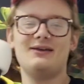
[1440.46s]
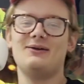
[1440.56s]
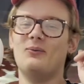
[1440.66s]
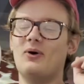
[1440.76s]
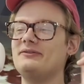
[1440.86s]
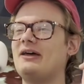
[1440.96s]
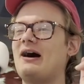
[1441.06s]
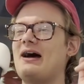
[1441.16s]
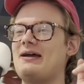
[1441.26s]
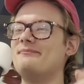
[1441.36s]
One
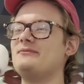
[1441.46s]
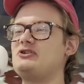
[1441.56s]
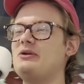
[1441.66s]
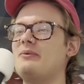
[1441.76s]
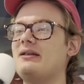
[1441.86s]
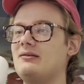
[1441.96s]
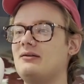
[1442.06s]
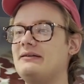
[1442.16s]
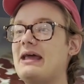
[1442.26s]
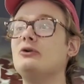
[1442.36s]
time she went,
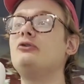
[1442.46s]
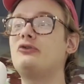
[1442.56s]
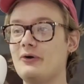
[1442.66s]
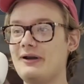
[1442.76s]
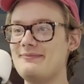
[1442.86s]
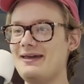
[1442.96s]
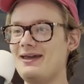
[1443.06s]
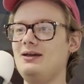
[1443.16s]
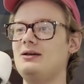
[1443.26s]
now you throw it at me.